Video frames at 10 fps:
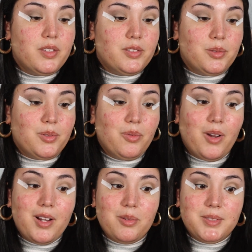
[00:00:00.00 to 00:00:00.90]
So
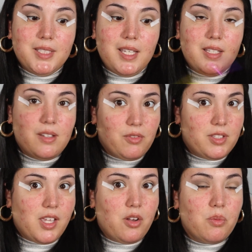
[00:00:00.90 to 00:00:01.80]
far I don't see a
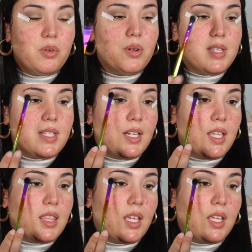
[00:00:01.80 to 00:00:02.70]
difference. I don't notice
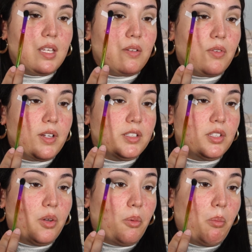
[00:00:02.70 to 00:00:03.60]
anything different,
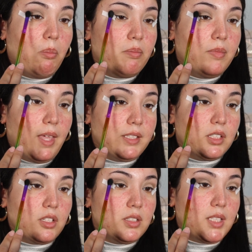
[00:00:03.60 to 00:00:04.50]
so that's
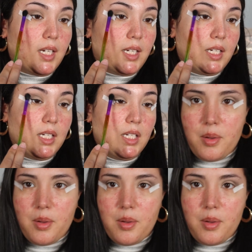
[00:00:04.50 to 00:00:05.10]
a good sign.